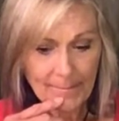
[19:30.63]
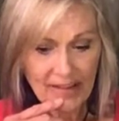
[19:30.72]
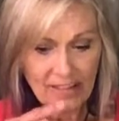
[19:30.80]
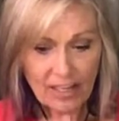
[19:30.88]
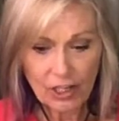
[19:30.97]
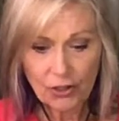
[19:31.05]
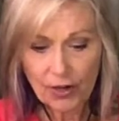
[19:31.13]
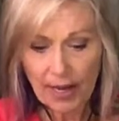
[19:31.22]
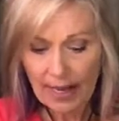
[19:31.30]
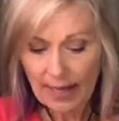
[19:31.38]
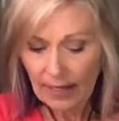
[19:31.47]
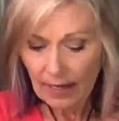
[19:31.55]
It's like you're
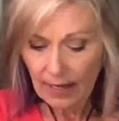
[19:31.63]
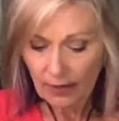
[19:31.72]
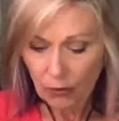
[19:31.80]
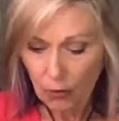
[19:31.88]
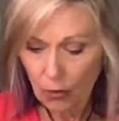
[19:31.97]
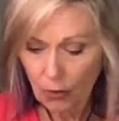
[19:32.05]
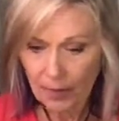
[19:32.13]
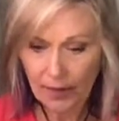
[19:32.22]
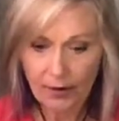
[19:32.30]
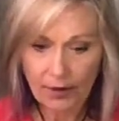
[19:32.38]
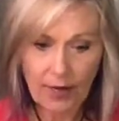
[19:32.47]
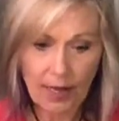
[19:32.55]
hanging on to old
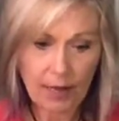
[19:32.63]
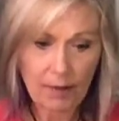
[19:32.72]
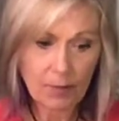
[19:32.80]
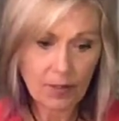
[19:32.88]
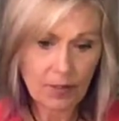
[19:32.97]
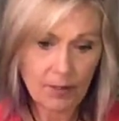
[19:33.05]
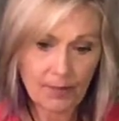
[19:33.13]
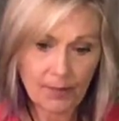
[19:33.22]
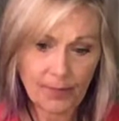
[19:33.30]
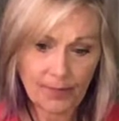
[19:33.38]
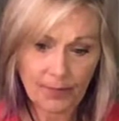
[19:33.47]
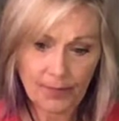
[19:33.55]
paradigms.
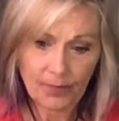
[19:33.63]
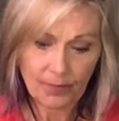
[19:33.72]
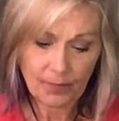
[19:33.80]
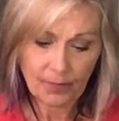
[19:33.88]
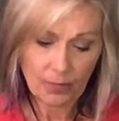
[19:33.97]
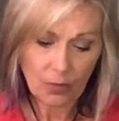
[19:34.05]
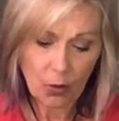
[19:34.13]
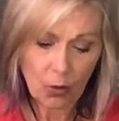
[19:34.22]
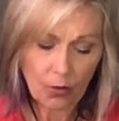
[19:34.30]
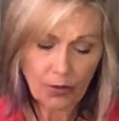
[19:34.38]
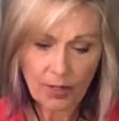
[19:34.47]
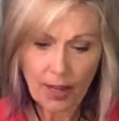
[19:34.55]

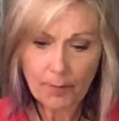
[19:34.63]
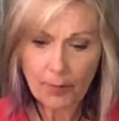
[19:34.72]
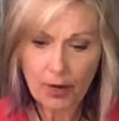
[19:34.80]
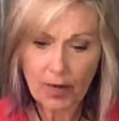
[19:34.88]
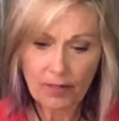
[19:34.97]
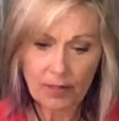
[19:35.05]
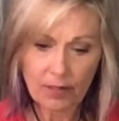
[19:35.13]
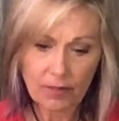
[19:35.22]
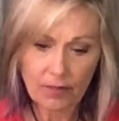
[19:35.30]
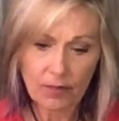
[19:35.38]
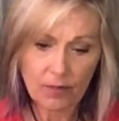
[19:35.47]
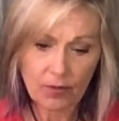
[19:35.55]
Old thought
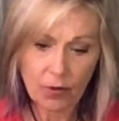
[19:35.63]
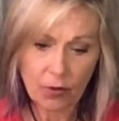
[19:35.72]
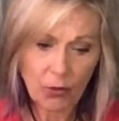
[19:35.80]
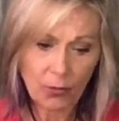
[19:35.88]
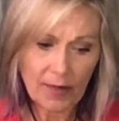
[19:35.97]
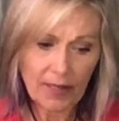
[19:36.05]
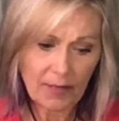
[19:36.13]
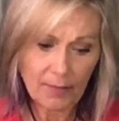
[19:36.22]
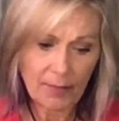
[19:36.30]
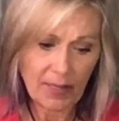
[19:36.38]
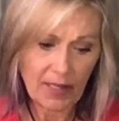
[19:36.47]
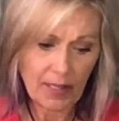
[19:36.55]
processes. Old ways
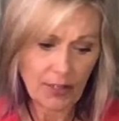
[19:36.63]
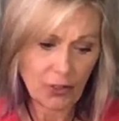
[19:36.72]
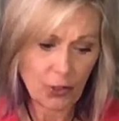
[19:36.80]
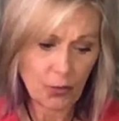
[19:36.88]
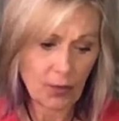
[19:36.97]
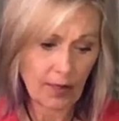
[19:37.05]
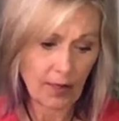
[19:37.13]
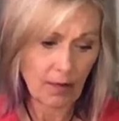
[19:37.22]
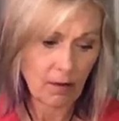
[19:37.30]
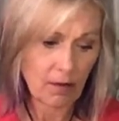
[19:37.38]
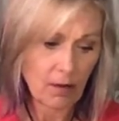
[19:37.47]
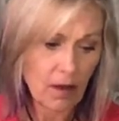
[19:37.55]
of being and doing.
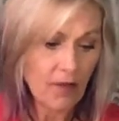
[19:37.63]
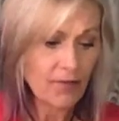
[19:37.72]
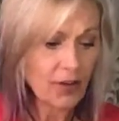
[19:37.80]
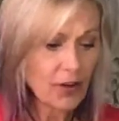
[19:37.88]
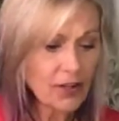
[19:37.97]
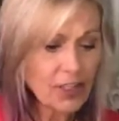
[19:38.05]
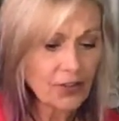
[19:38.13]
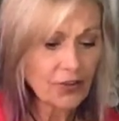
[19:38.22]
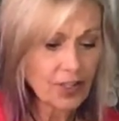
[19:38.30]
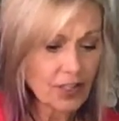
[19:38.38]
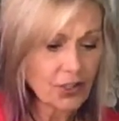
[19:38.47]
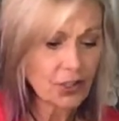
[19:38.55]
Very
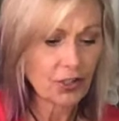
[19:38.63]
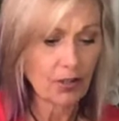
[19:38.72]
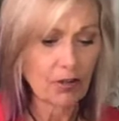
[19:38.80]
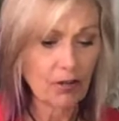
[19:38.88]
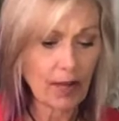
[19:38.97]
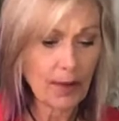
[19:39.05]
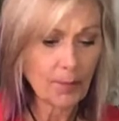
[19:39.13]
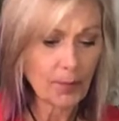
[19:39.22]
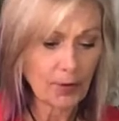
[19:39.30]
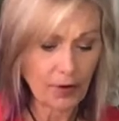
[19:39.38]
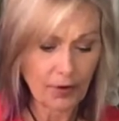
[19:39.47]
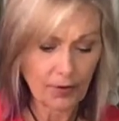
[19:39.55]
traditional,
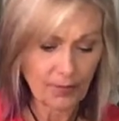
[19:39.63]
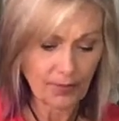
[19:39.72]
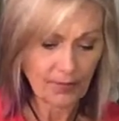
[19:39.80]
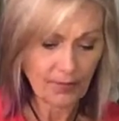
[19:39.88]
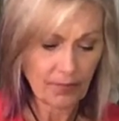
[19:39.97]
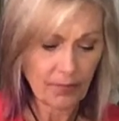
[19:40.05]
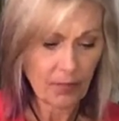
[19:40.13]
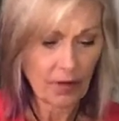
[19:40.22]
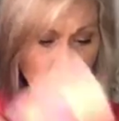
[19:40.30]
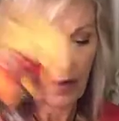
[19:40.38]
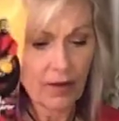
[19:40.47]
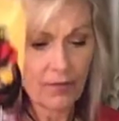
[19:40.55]
Emperor.
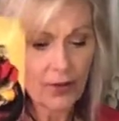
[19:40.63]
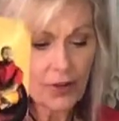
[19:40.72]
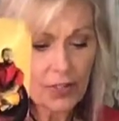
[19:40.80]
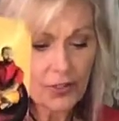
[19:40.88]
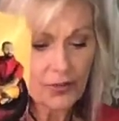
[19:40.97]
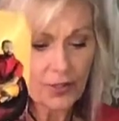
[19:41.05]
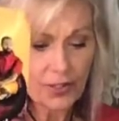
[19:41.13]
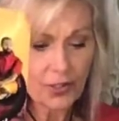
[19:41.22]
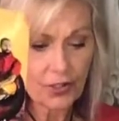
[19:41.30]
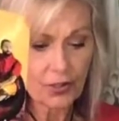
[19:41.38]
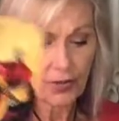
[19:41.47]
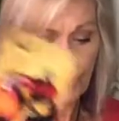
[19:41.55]
Very
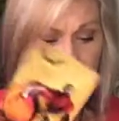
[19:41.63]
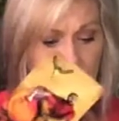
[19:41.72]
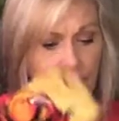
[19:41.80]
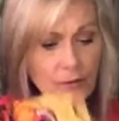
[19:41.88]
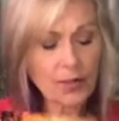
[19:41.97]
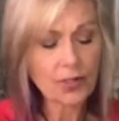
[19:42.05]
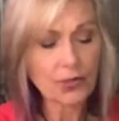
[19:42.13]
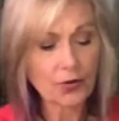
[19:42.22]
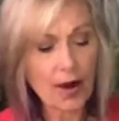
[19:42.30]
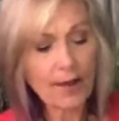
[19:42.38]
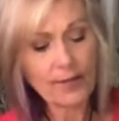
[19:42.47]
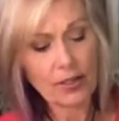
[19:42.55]
traditional. This is what's
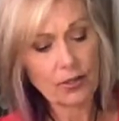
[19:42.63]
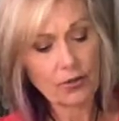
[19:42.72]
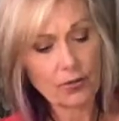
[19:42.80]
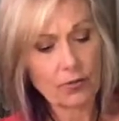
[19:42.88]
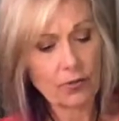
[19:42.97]
driving you.